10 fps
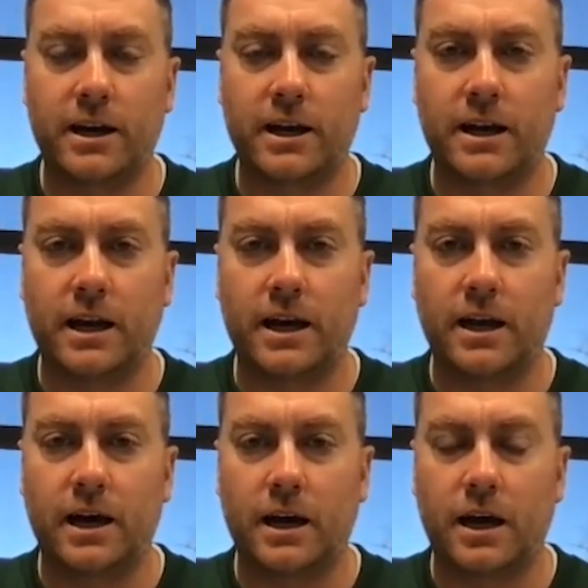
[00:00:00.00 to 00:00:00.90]
in a,
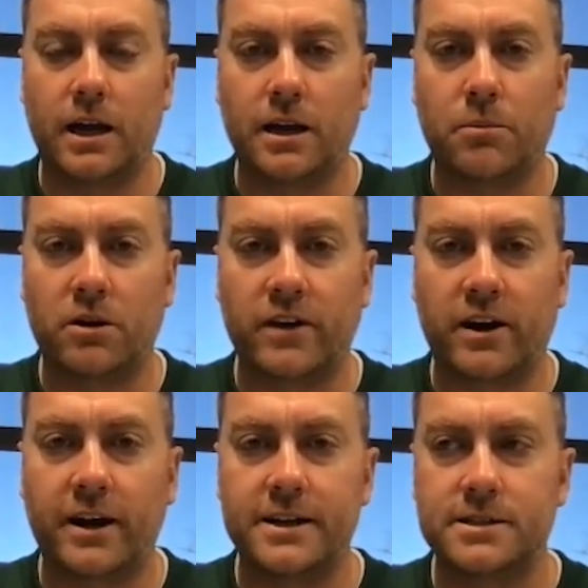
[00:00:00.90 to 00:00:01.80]
uh, a number of
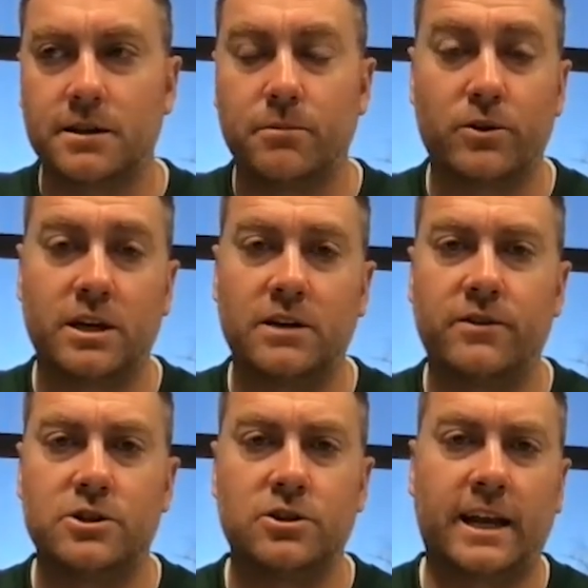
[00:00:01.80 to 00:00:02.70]
areas, both
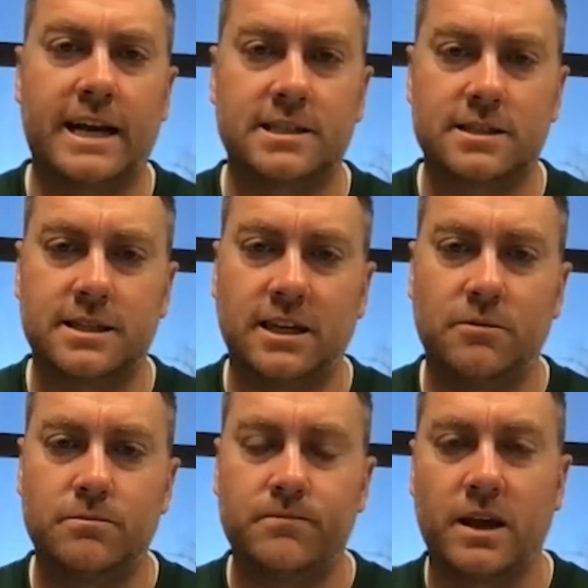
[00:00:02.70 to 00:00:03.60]
individually and as a
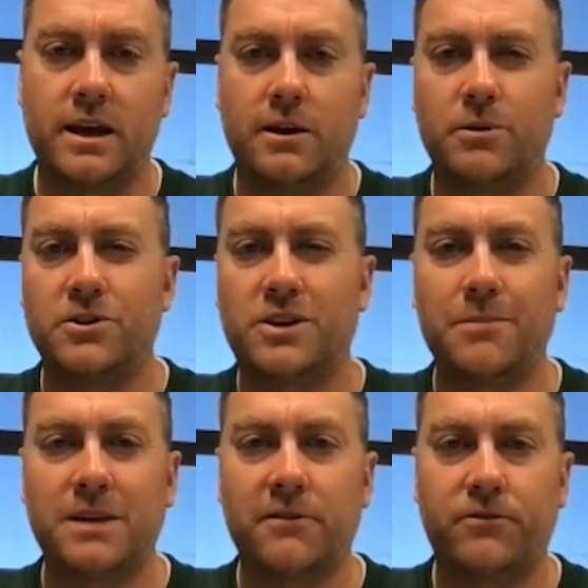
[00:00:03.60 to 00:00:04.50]
team. When you
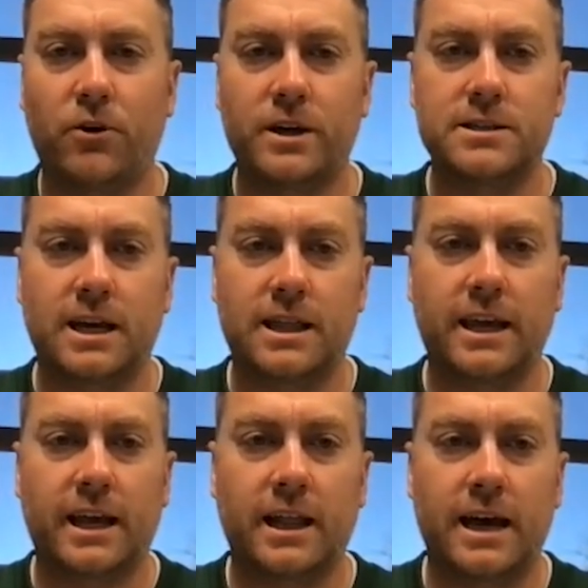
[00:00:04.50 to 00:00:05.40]
keep that focus, I
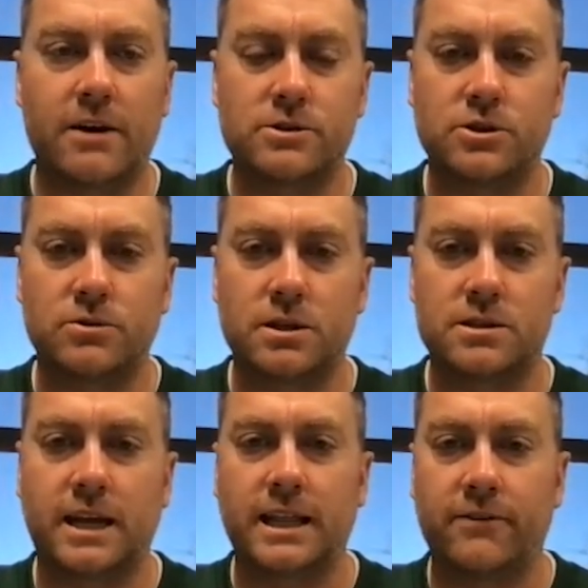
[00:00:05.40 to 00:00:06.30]
think it allows you to
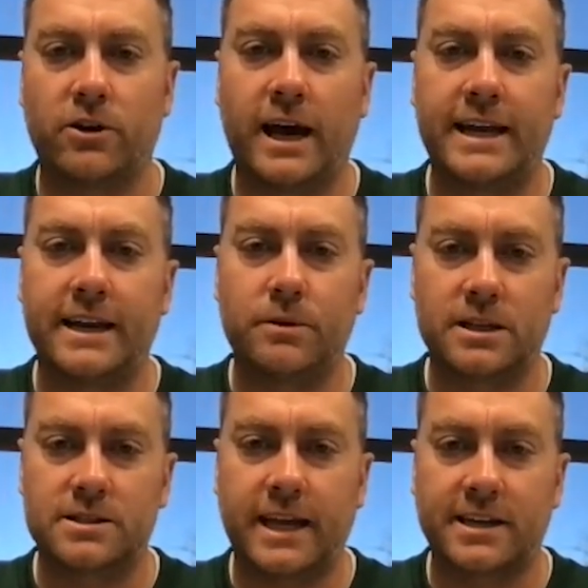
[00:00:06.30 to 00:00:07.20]
stay level headed when the
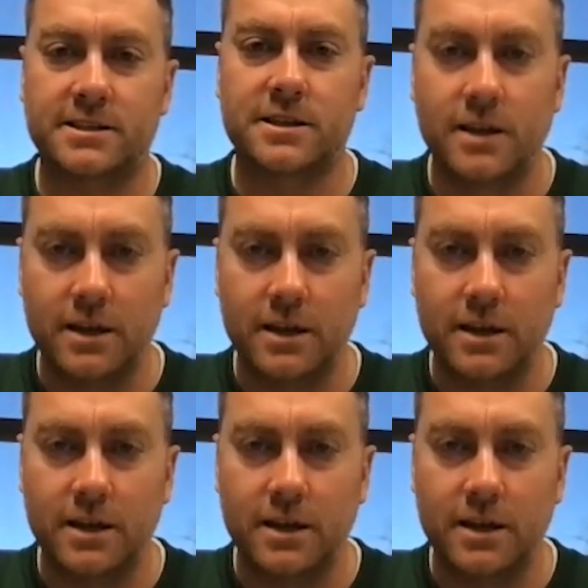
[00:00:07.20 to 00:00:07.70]
stakes